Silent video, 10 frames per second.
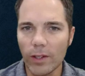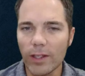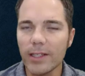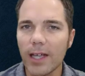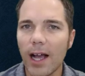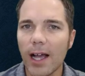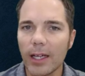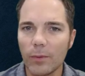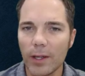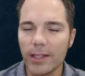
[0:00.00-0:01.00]
is high,
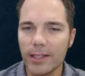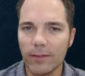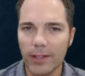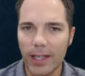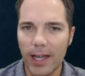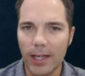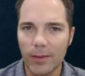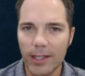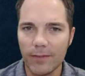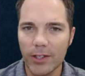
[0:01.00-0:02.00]
relatively high,
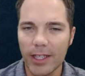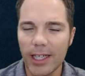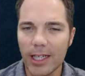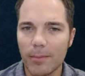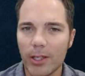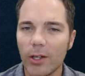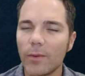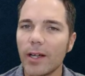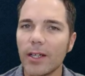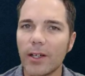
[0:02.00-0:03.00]
right? If you're getting up here
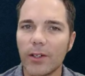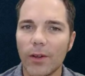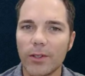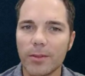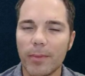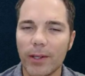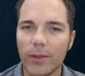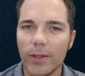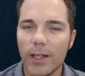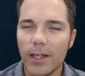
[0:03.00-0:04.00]
around $100 a
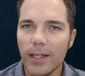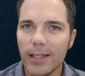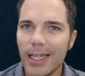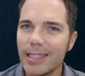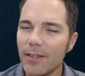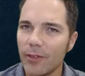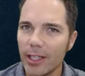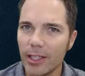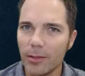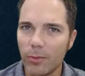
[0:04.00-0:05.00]
barrel, that is a very
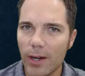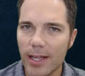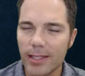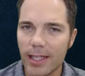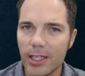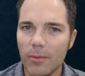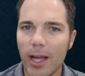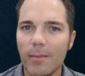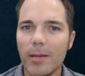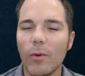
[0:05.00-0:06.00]
good price, and you
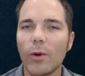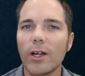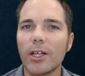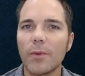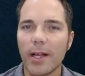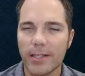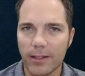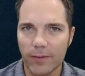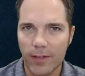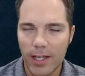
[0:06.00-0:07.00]
might be more
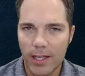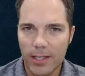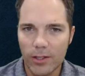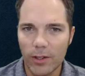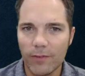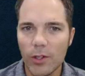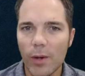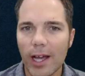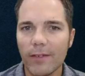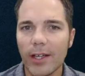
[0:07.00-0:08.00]
aggressive. So if you
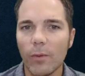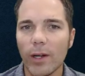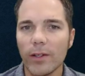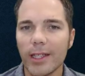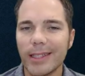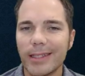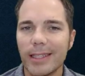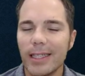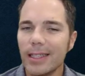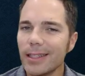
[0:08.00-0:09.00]
have a well that's,
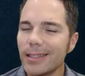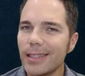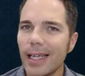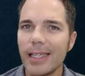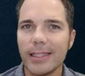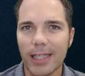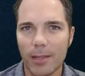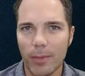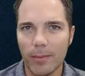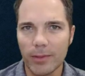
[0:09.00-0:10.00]
let's say it's not
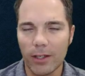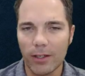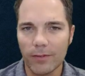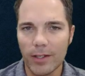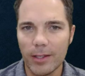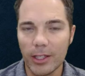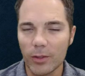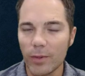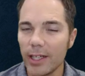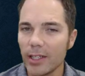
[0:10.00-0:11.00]
pumped off, and you're
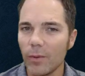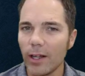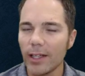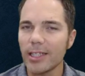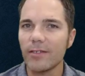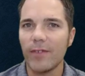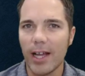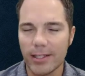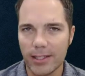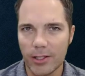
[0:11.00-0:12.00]
running the well as
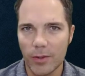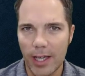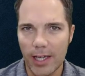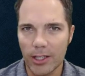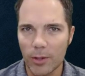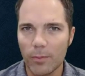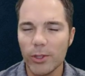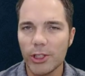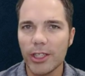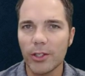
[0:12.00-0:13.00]
fast as you can, you're
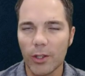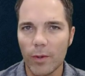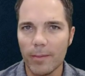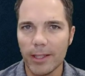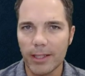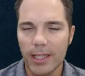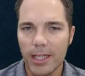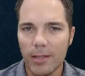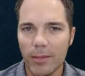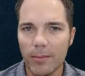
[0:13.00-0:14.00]
pushing your equipment,
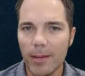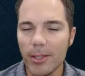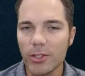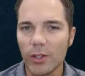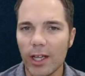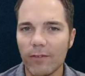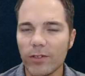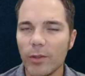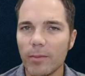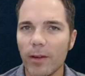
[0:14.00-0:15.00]
but maybe you still have
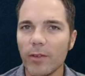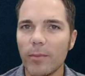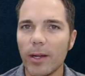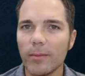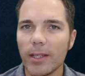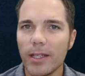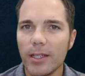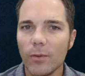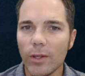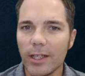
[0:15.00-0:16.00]
fluid above the pump.
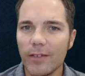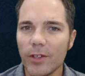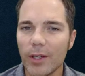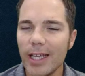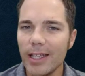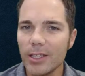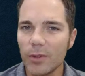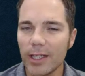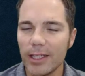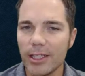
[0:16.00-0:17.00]
Well, if you're in this sort
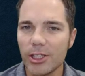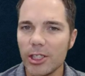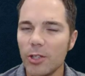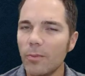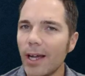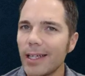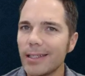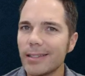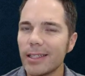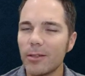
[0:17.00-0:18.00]
of condition, you might
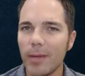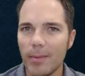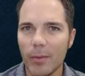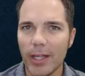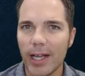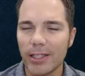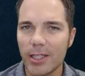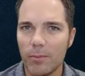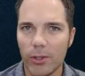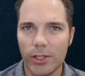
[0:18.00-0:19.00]
consider maybe we actually
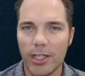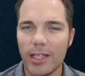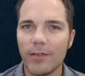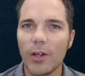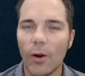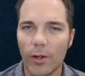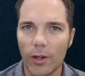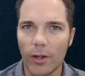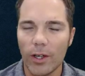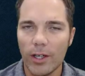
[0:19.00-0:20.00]
push it even
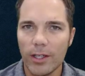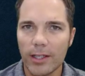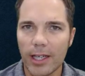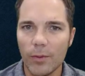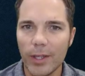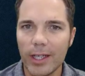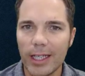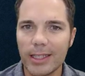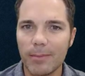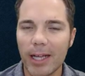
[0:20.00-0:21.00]
harder. Okay, we
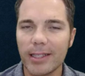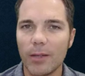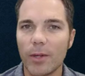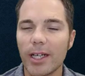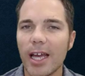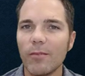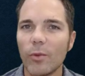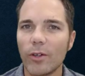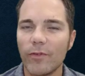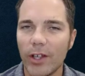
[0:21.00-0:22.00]
expect that we're going to have
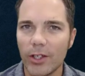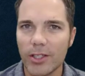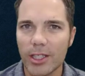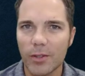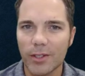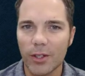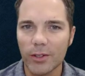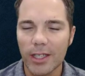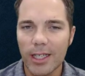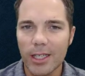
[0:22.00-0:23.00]
more failures as a result,
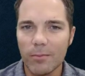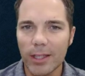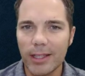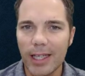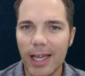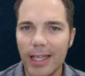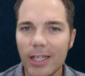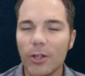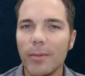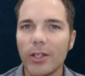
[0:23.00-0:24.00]
but the
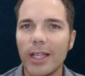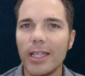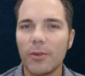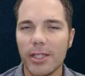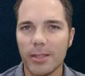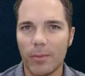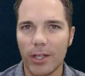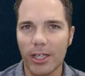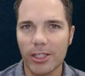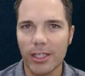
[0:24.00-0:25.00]
incremental increase in
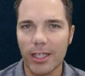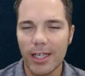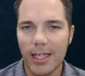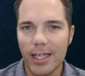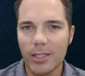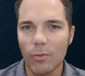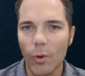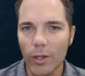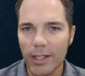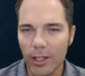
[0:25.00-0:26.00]
production is
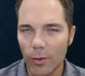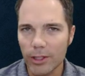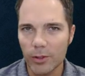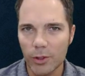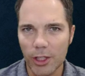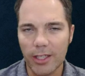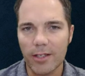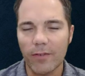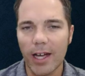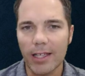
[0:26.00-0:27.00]
more than going to
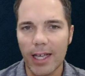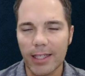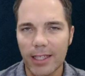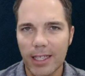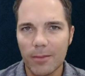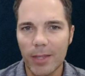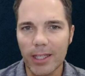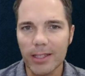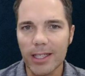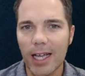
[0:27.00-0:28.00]
justify that
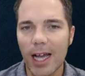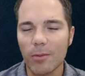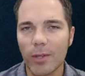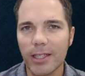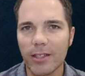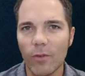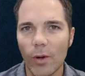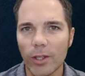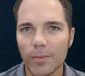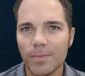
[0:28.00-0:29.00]
because of the high price of oil.